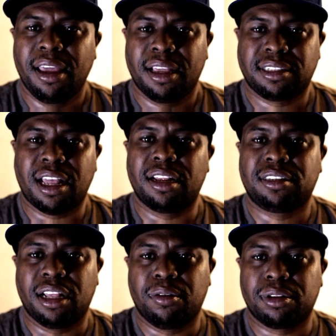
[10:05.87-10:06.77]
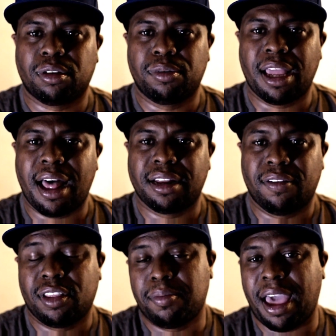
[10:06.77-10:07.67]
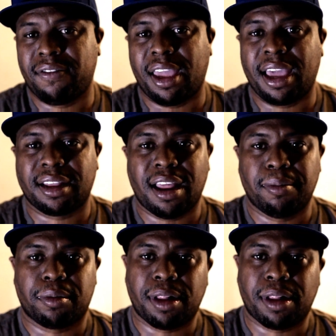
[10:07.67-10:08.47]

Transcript: instead of dealing with the reality of them having economic